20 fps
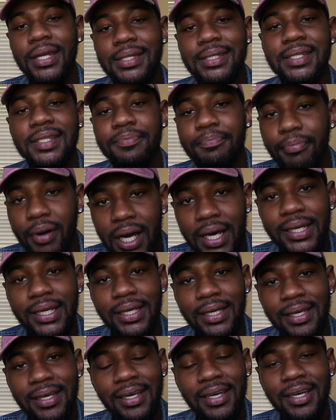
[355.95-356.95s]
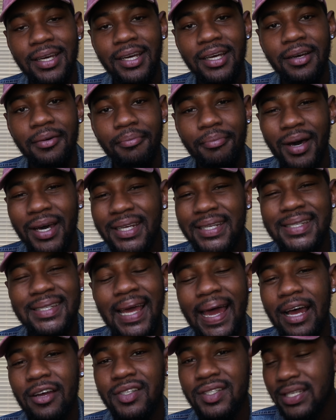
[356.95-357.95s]
This is Buddy. Buddy
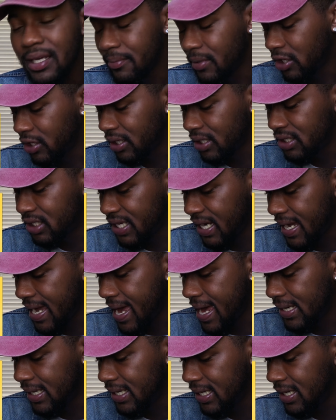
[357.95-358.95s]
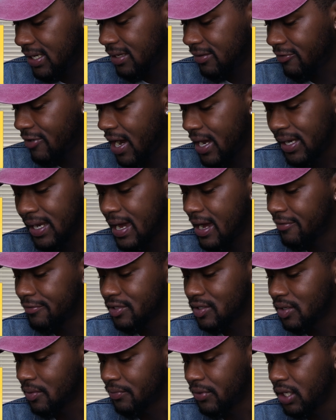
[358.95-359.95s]
sounds similar to JID right now
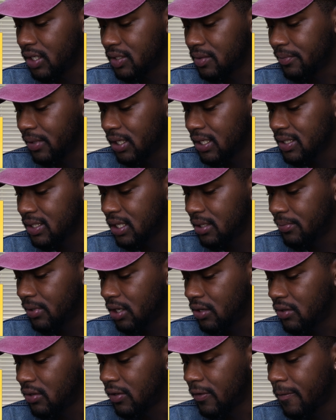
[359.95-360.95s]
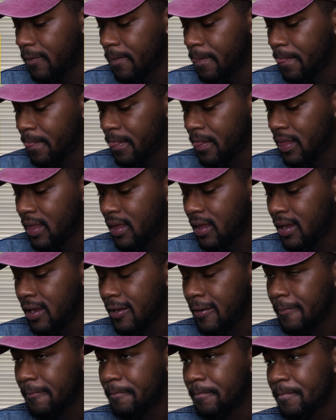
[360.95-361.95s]
for some reason, but let's keep it going. I be wildin' and
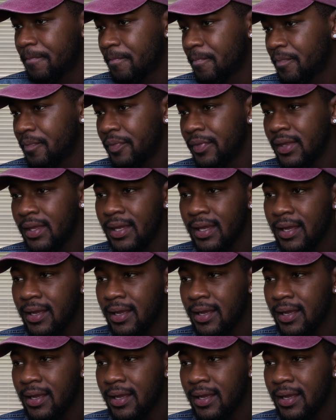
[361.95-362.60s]
trippin' when I'm on a lick.